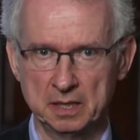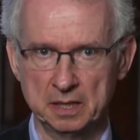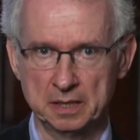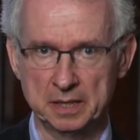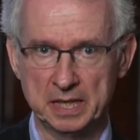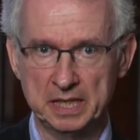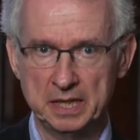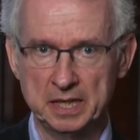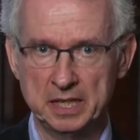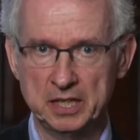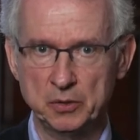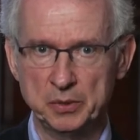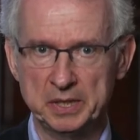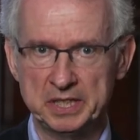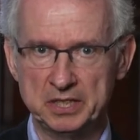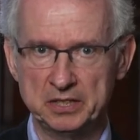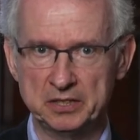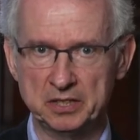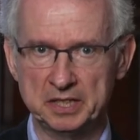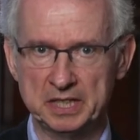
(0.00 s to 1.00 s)
That theory
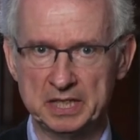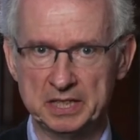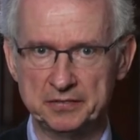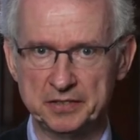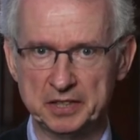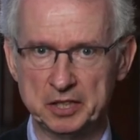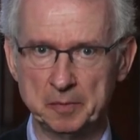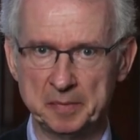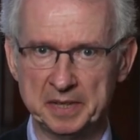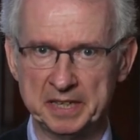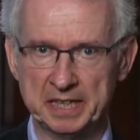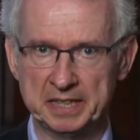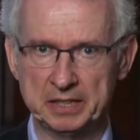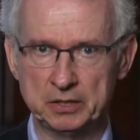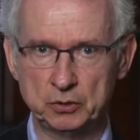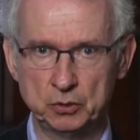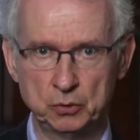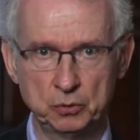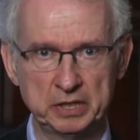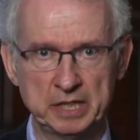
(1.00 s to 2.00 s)
studies phenomena
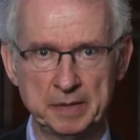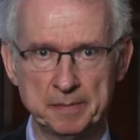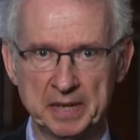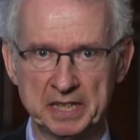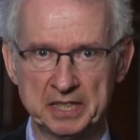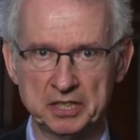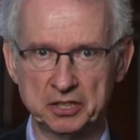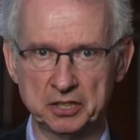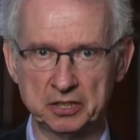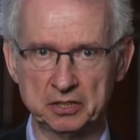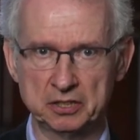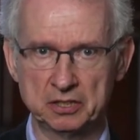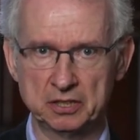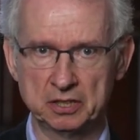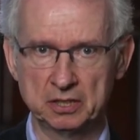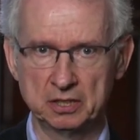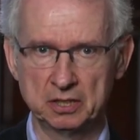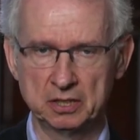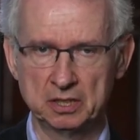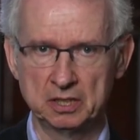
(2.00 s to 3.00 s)
in two dimensions,
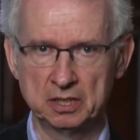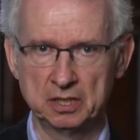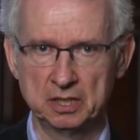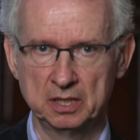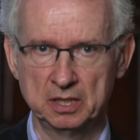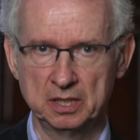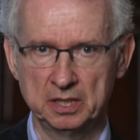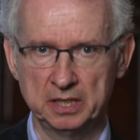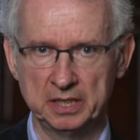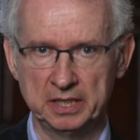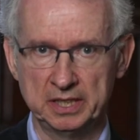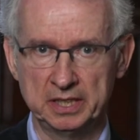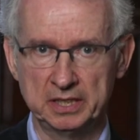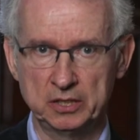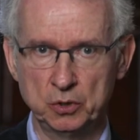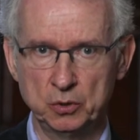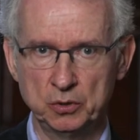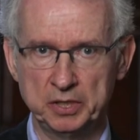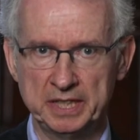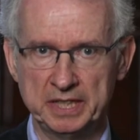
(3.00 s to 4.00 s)

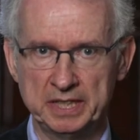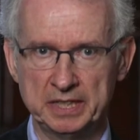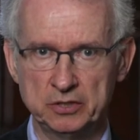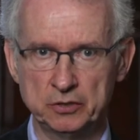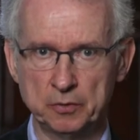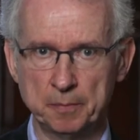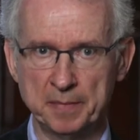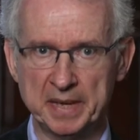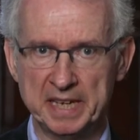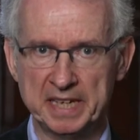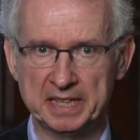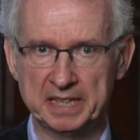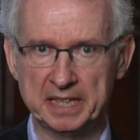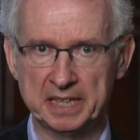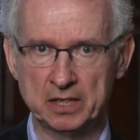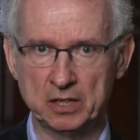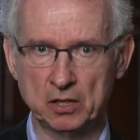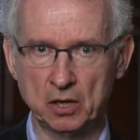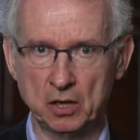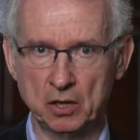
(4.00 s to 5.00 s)
including the
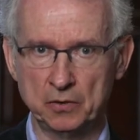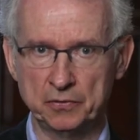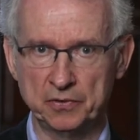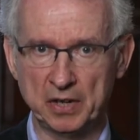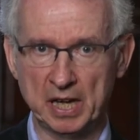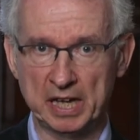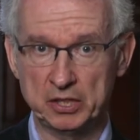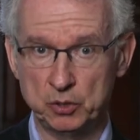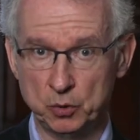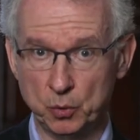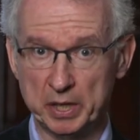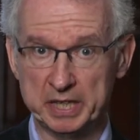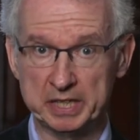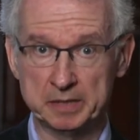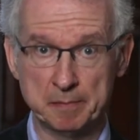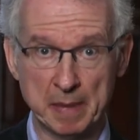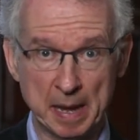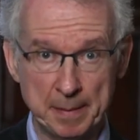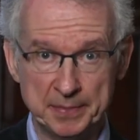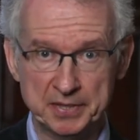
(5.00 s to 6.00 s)
making of
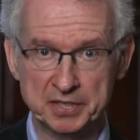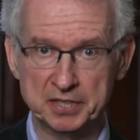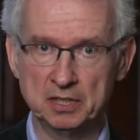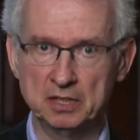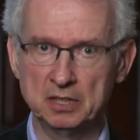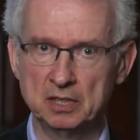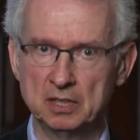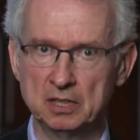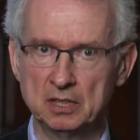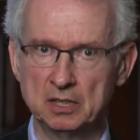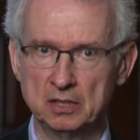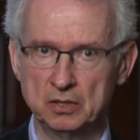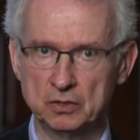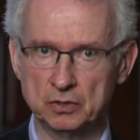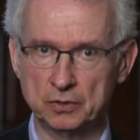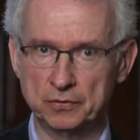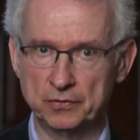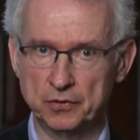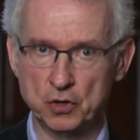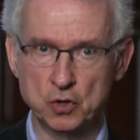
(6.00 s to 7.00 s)
accurate maps,
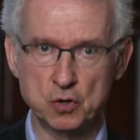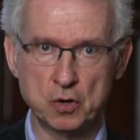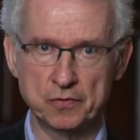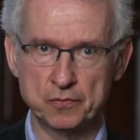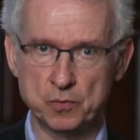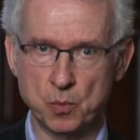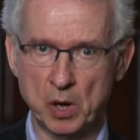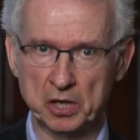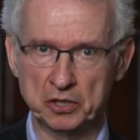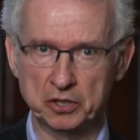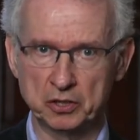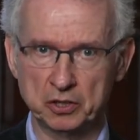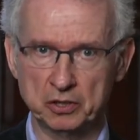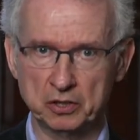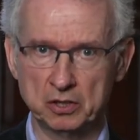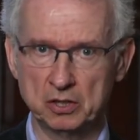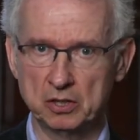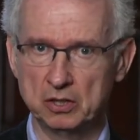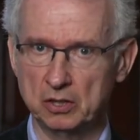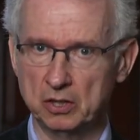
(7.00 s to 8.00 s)
the flow of water
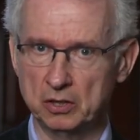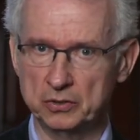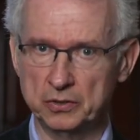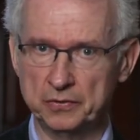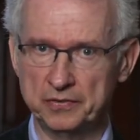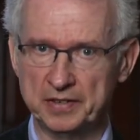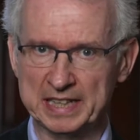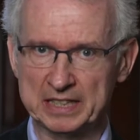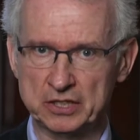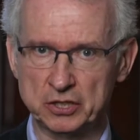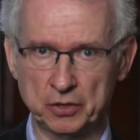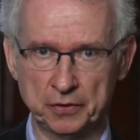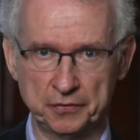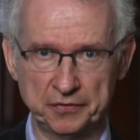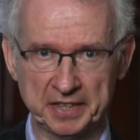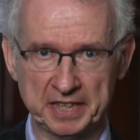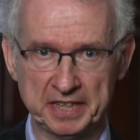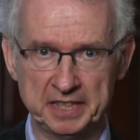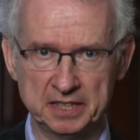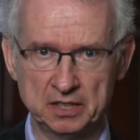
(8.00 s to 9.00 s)
on a flat
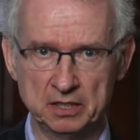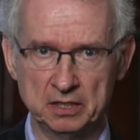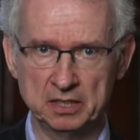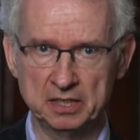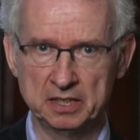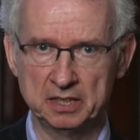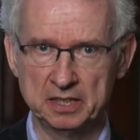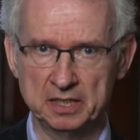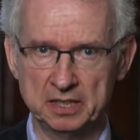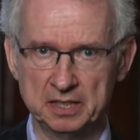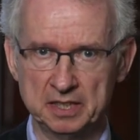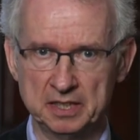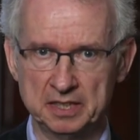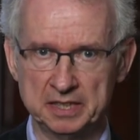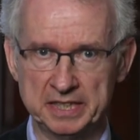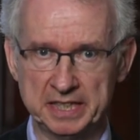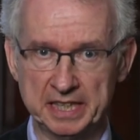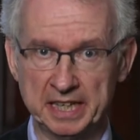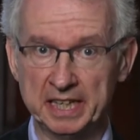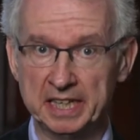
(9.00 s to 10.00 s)
surface,
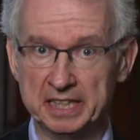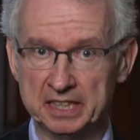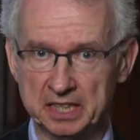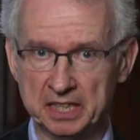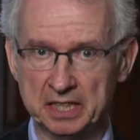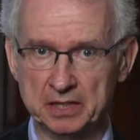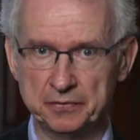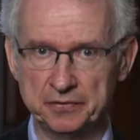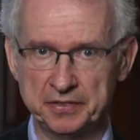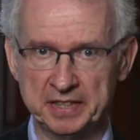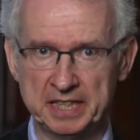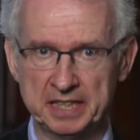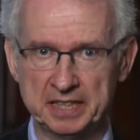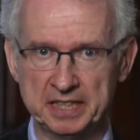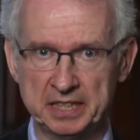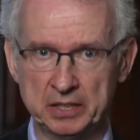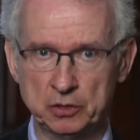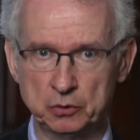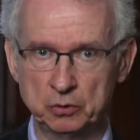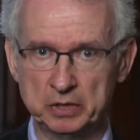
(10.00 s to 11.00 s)
the electric field
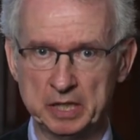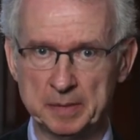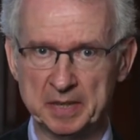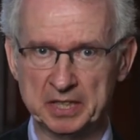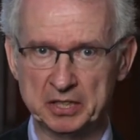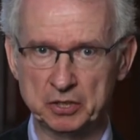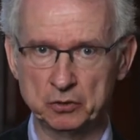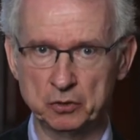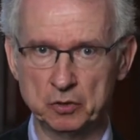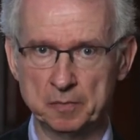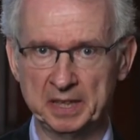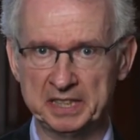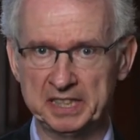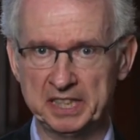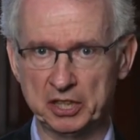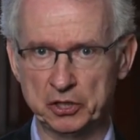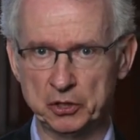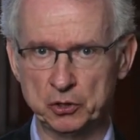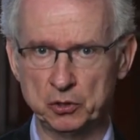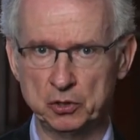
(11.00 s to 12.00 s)
in a two-dimensional
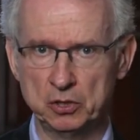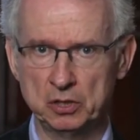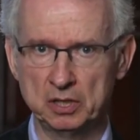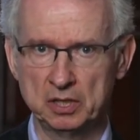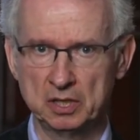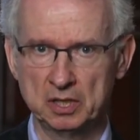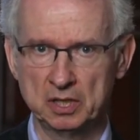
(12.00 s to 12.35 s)
material,